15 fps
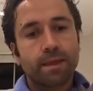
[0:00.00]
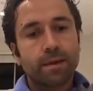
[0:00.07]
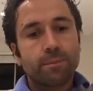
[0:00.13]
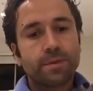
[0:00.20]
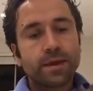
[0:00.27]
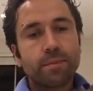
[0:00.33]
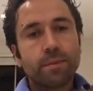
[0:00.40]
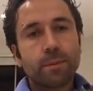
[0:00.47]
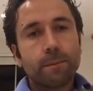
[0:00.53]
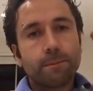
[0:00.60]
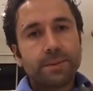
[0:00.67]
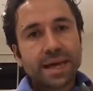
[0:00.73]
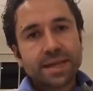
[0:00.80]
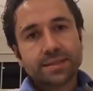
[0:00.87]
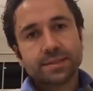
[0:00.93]
People
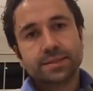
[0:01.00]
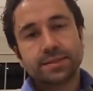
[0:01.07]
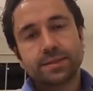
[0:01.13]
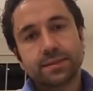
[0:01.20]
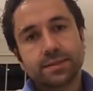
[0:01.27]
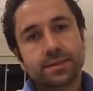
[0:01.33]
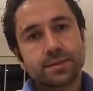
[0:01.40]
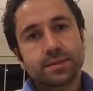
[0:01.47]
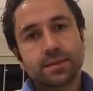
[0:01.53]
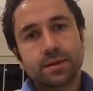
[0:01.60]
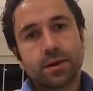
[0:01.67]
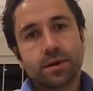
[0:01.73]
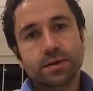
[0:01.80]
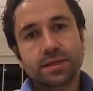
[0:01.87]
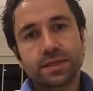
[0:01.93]
bet
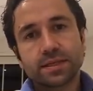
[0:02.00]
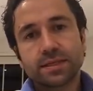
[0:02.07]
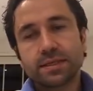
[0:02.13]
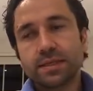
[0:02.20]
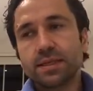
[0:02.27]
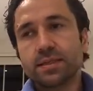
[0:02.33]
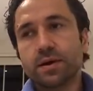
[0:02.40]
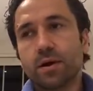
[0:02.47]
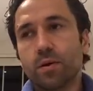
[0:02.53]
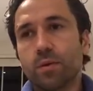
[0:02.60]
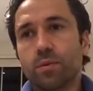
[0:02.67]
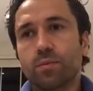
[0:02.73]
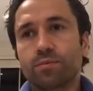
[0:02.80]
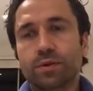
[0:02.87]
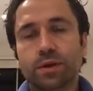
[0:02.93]
on
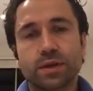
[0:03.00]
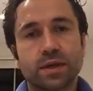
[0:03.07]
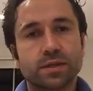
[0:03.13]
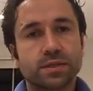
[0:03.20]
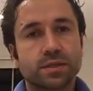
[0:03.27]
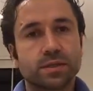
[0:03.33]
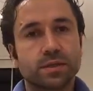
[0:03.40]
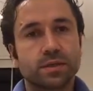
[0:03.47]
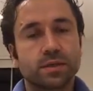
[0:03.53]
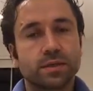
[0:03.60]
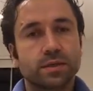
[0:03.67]
casino products.